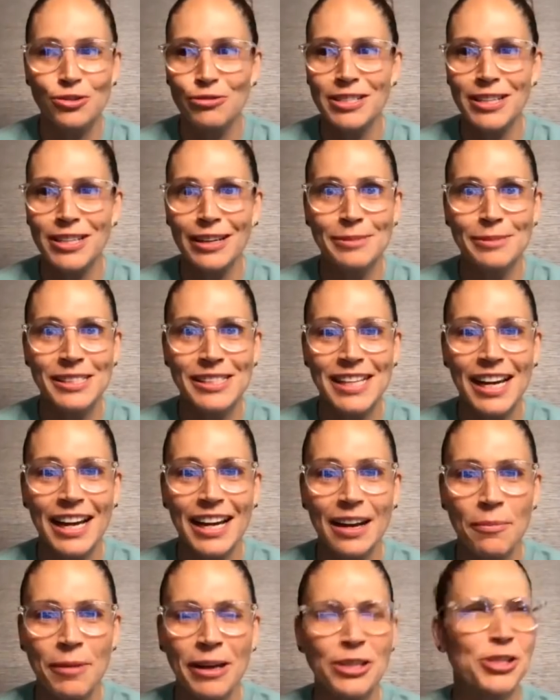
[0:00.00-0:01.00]
3 times a
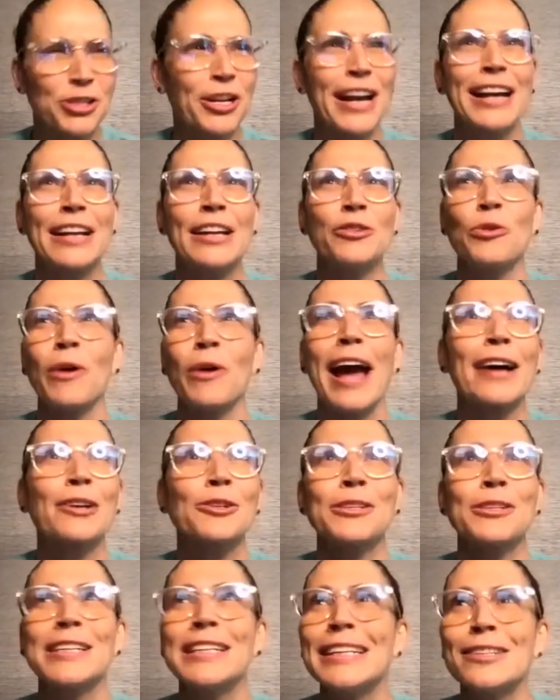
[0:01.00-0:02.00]
day. I'm like, do I
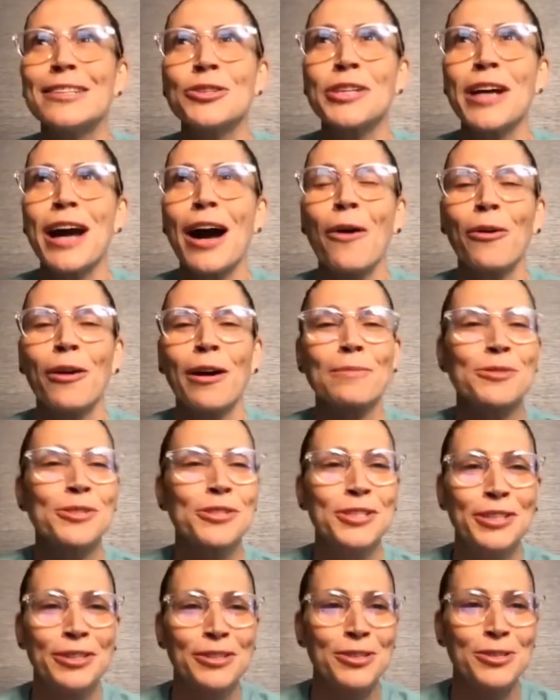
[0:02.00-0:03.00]
actually need to shower? I'm
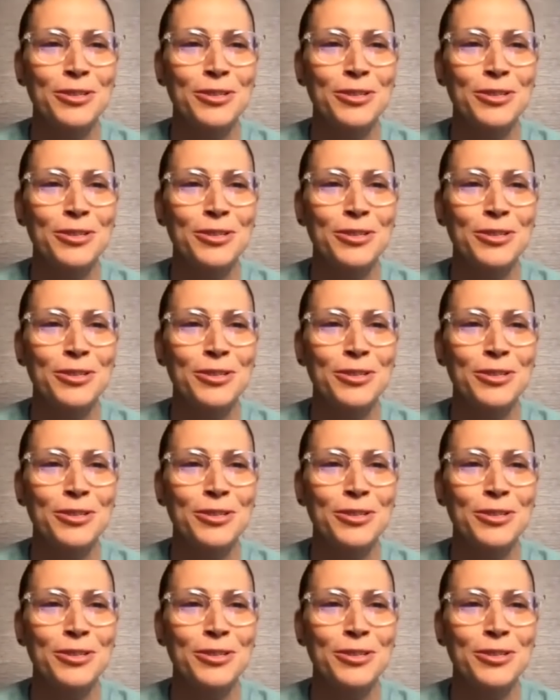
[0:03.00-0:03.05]
just gonna